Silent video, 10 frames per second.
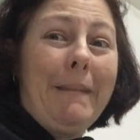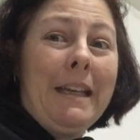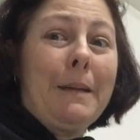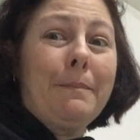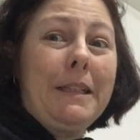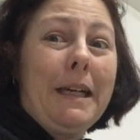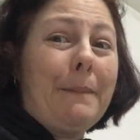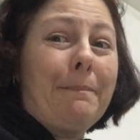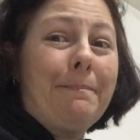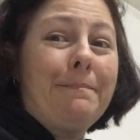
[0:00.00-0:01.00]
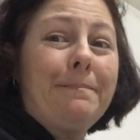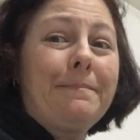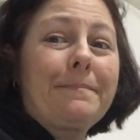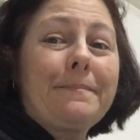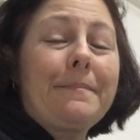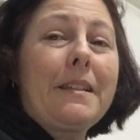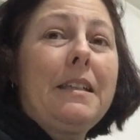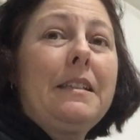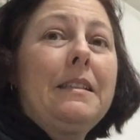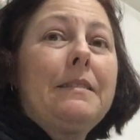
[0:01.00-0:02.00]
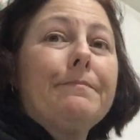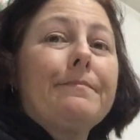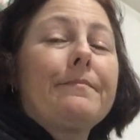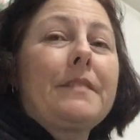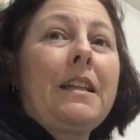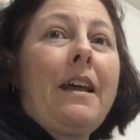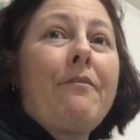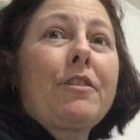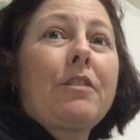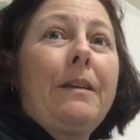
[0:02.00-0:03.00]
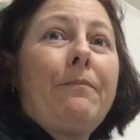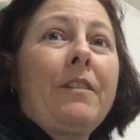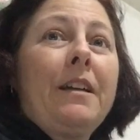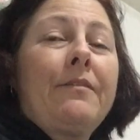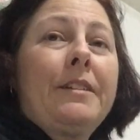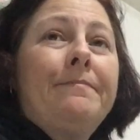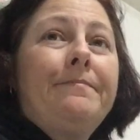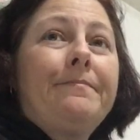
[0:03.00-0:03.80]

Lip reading: yum, yum. I love the grape flavour.